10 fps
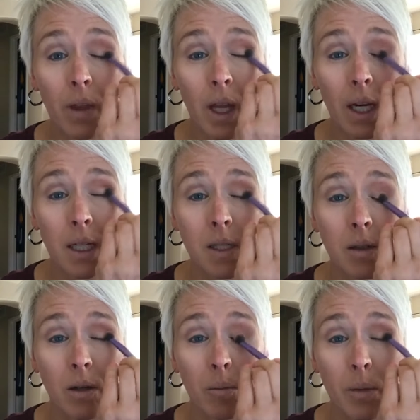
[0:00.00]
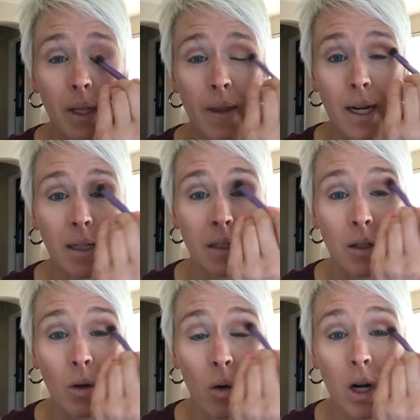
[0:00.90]
and I just sort of blend that into
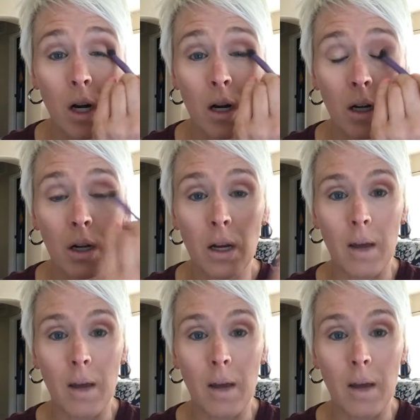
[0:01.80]
the corner